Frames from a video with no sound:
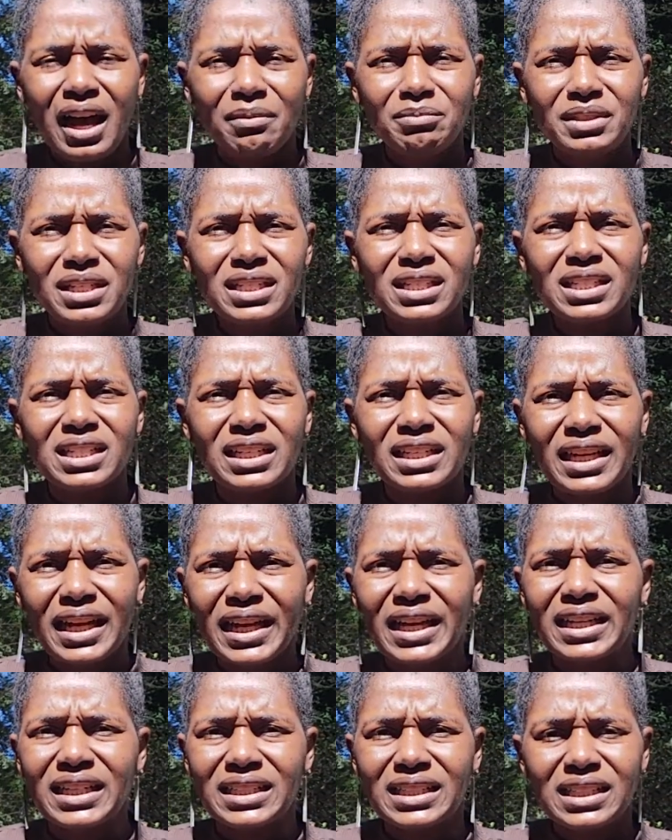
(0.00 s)

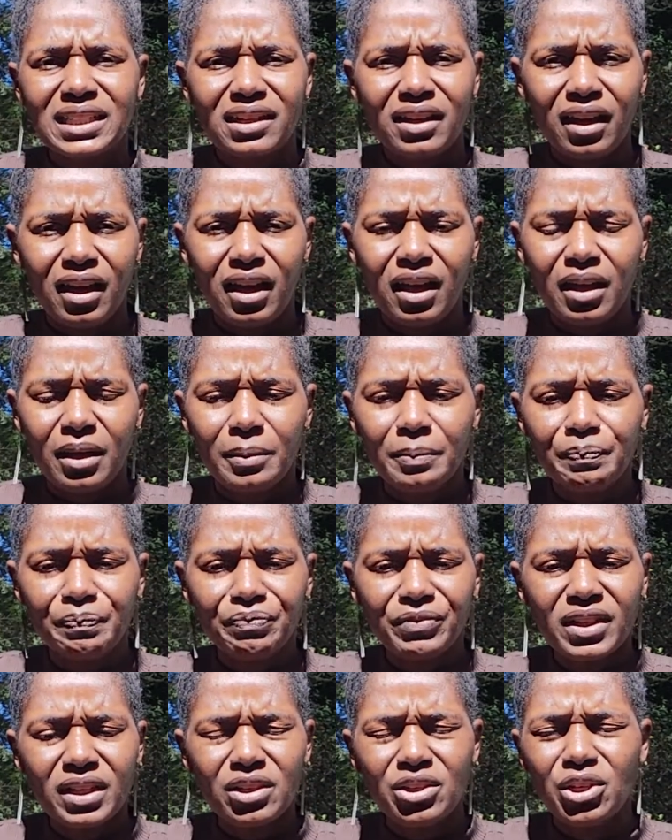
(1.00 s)
disconnect,
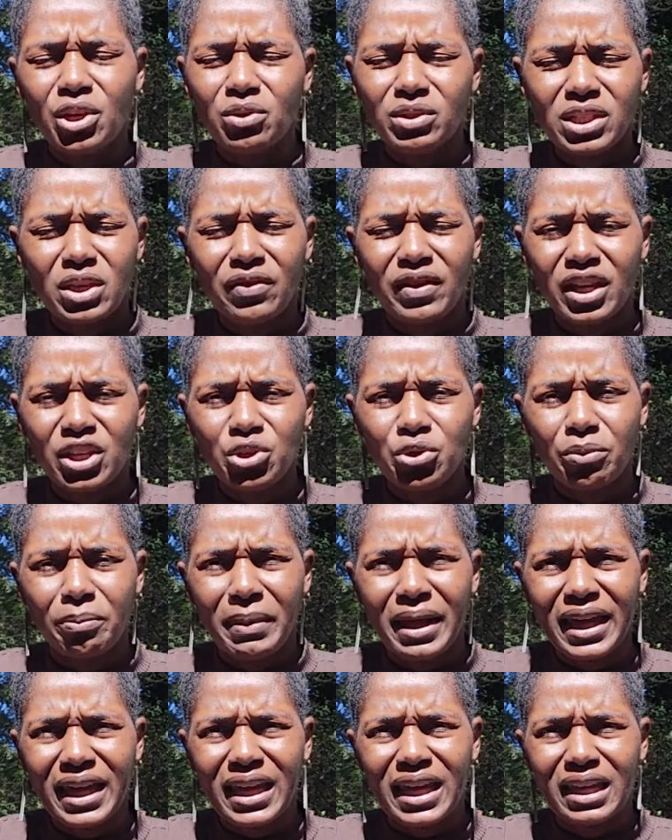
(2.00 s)
so that you're
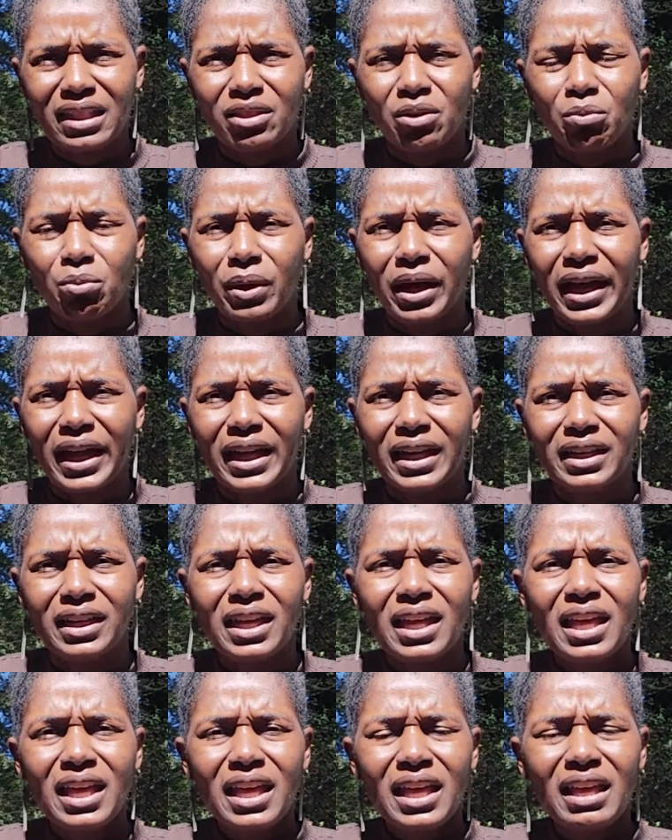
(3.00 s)
making the right
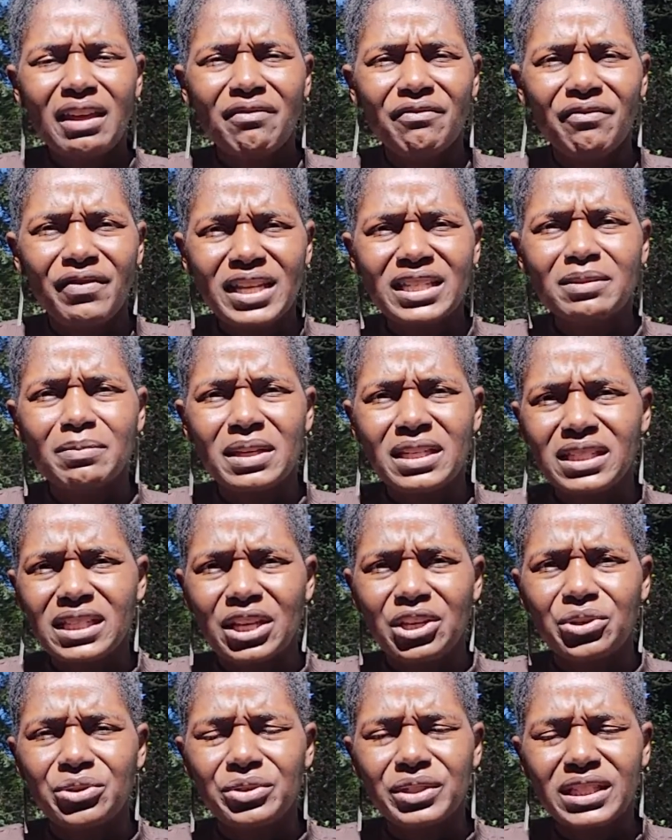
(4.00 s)
investments
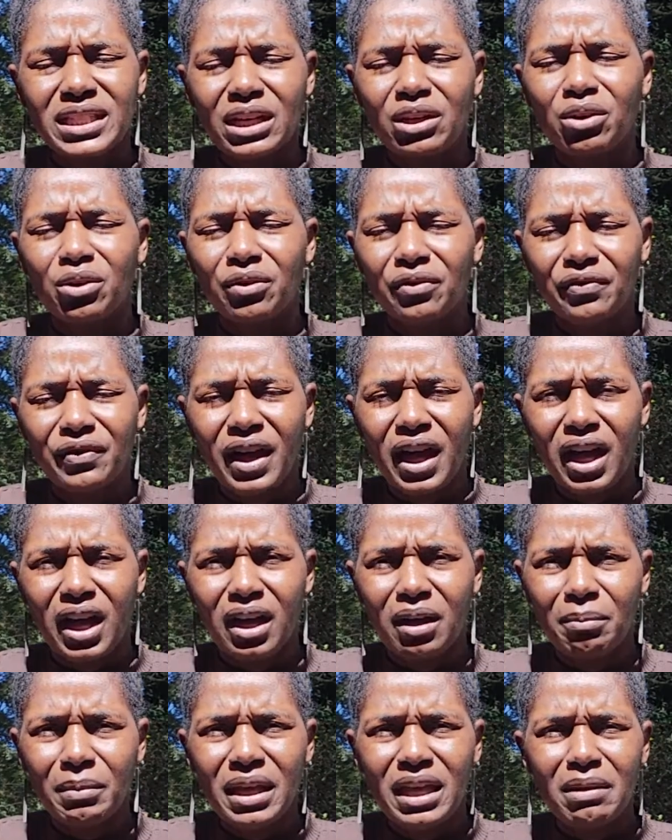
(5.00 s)
in yourself
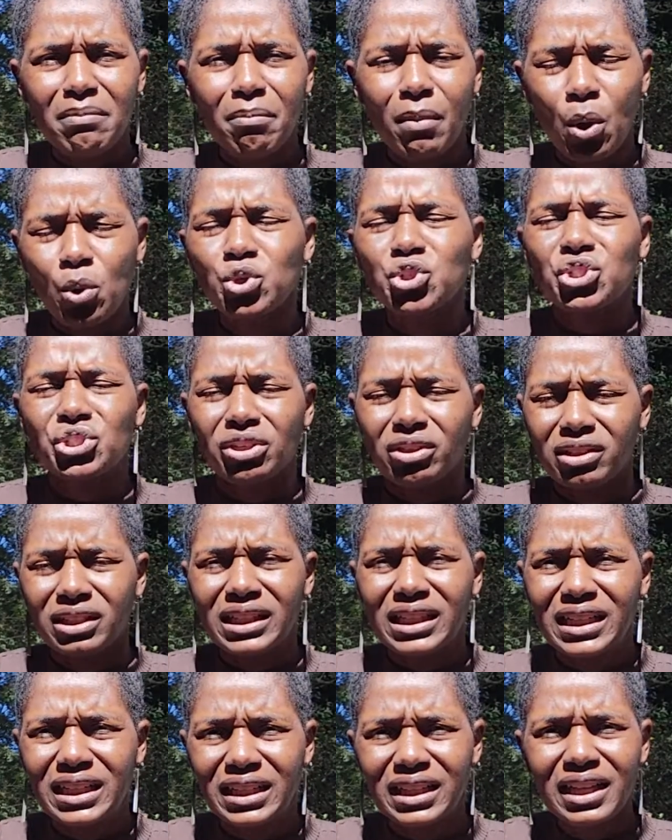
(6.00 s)

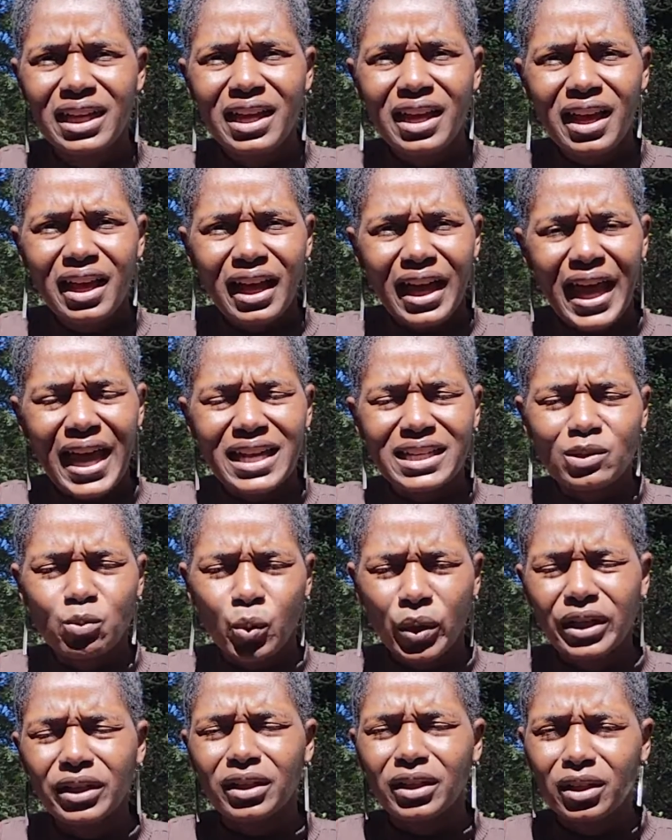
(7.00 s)
emotionally as
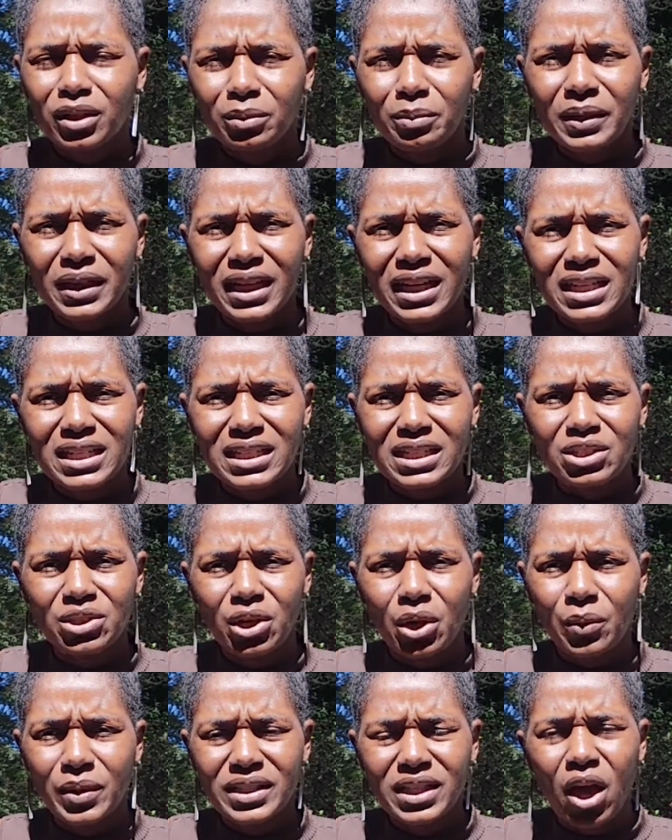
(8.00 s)
well, because
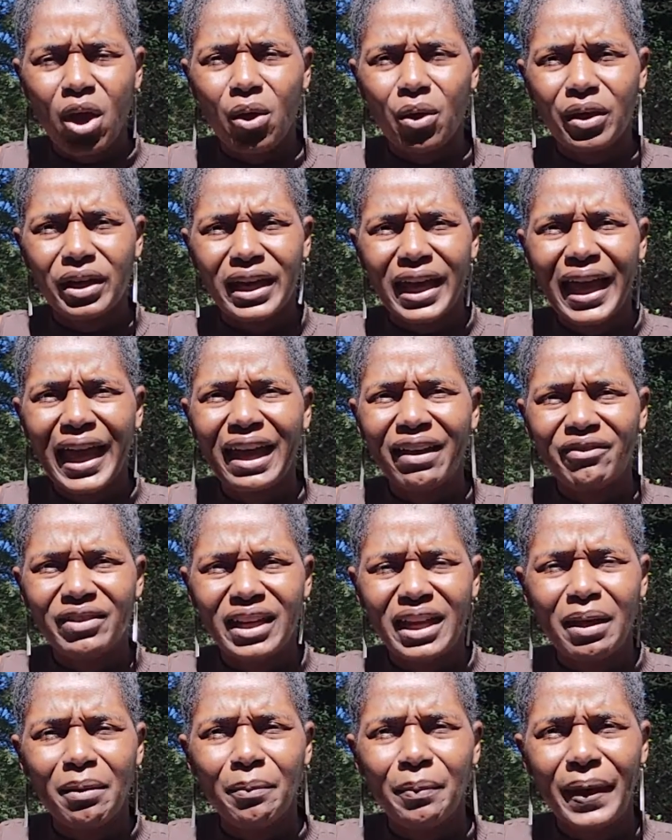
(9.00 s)
it's all going to have an
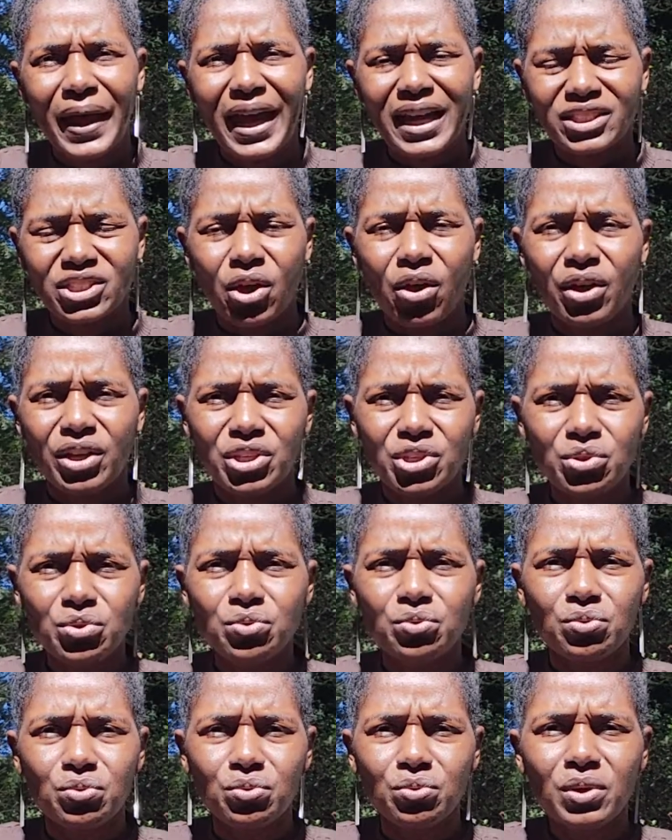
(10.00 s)
impact on
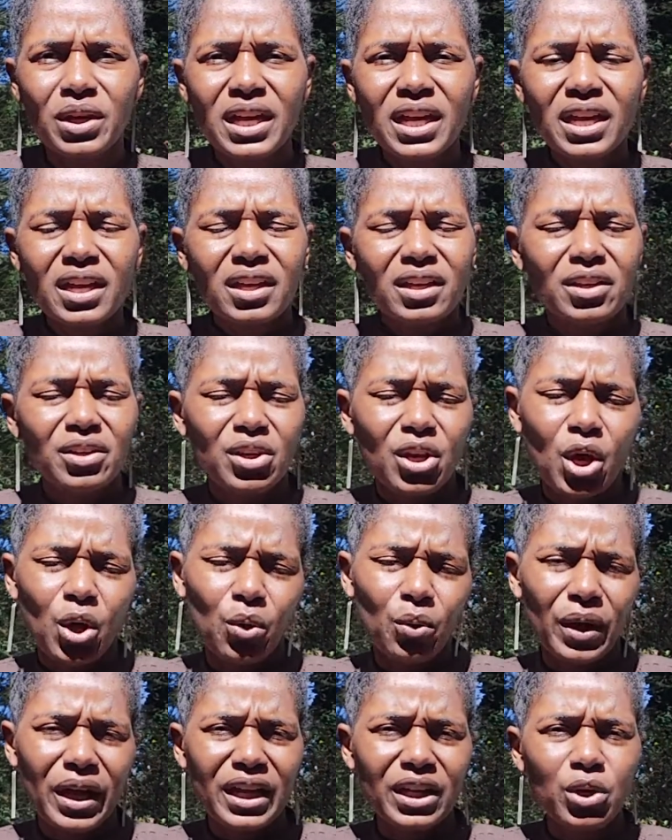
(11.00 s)
you,
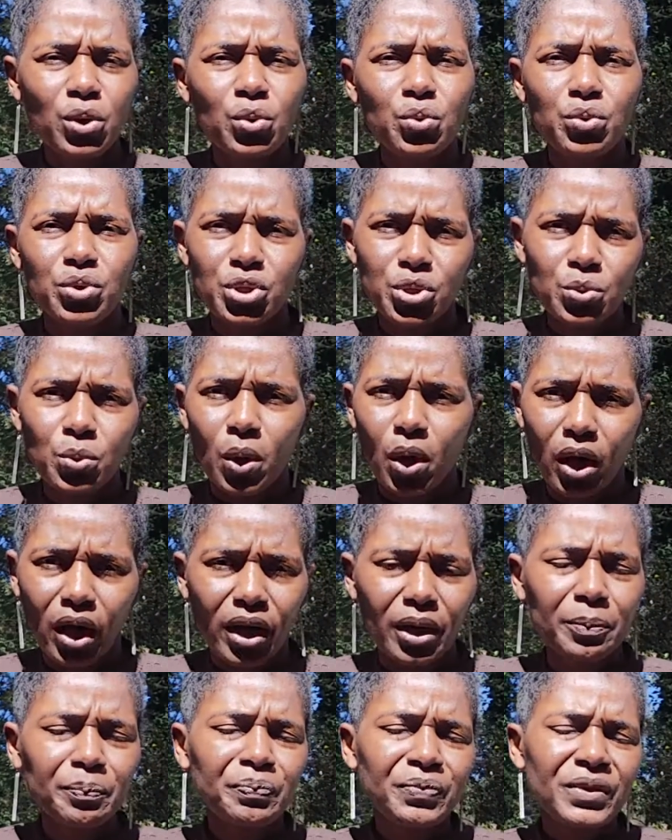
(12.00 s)
and who you are.